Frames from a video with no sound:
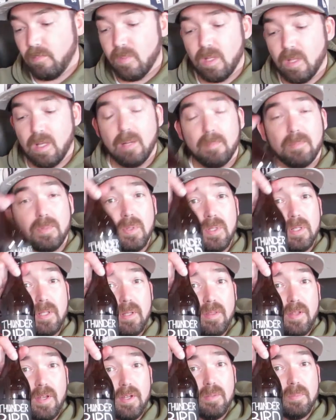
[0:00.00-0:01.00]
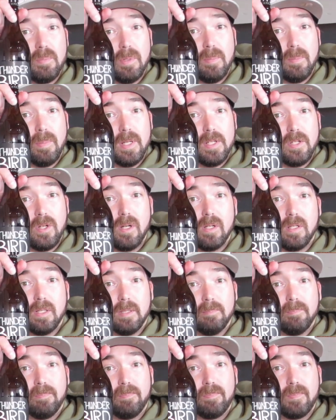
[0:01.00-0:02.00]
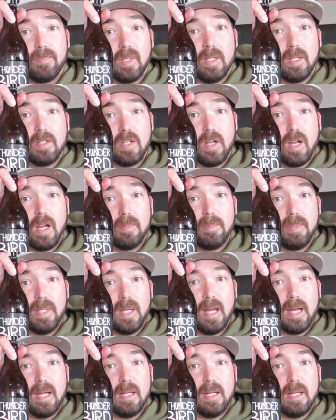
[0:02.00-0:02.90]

I'm doing the Thunderbird by Darling. It's an IPA,